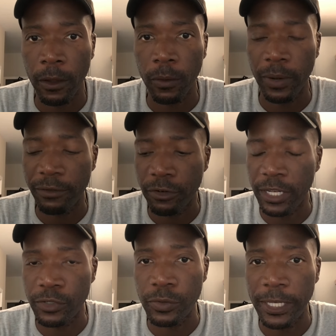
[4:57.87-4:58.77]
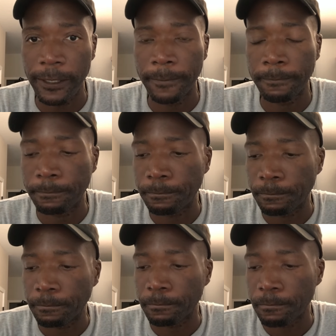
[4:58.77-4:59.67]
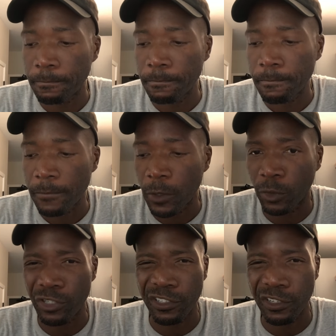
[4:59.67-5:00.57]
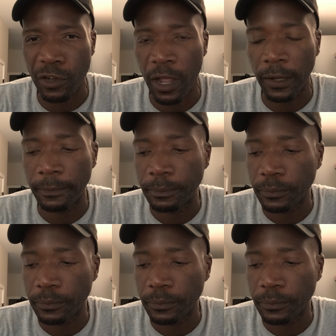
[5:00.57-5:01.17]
whatever it is you need, or just to talk.